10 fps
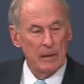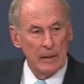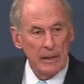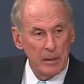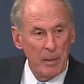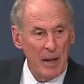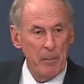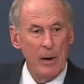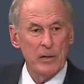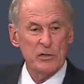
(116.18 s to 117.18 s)
in a
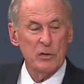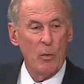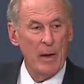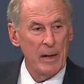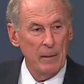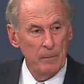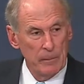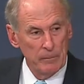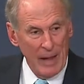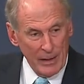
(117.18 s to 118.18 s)
bipartisan way,
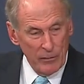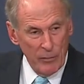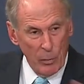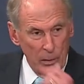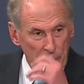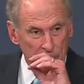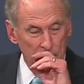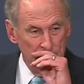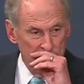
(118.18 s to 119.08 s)
back and forth,